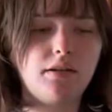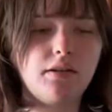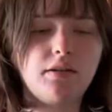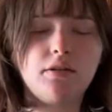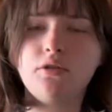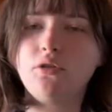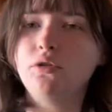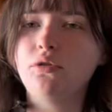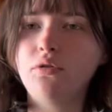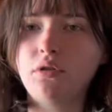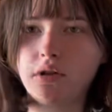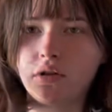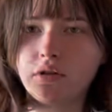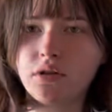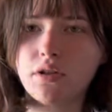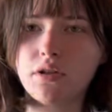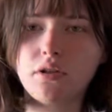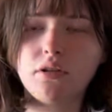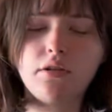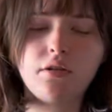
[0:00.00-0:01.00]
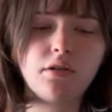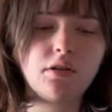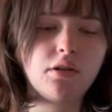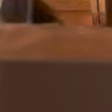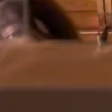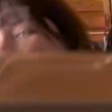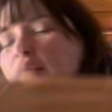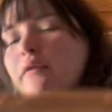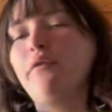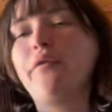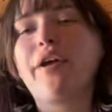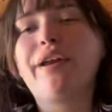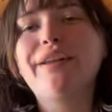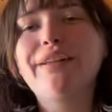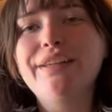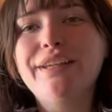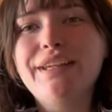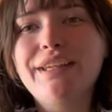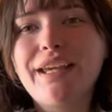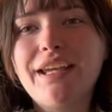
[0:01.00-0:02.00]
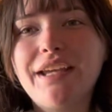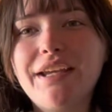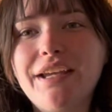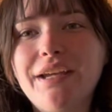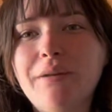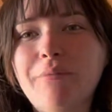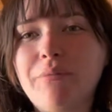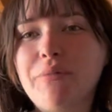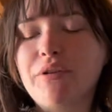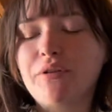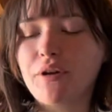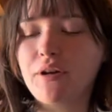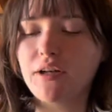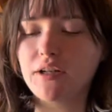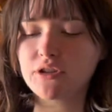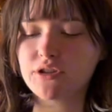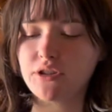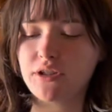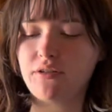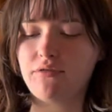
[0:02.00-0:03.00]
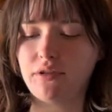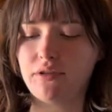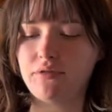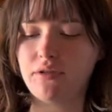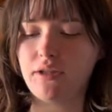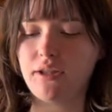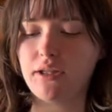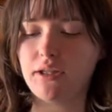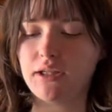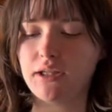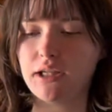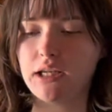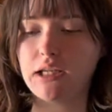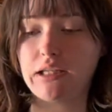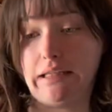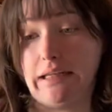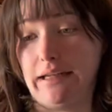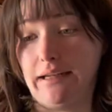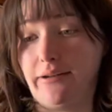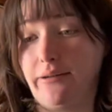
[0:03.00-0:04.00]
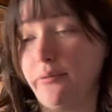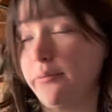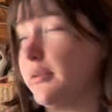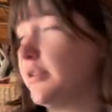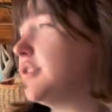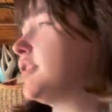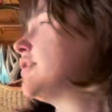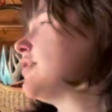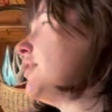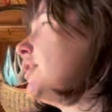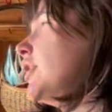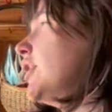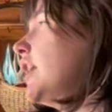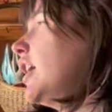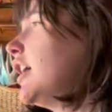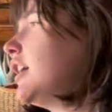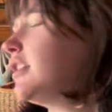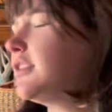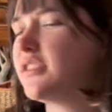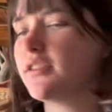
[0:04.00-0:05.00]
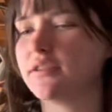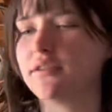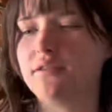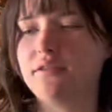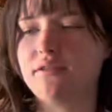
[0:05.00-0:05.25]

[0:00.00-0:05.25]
New haircut. Finally came, so I actually have everything I need now. So nice.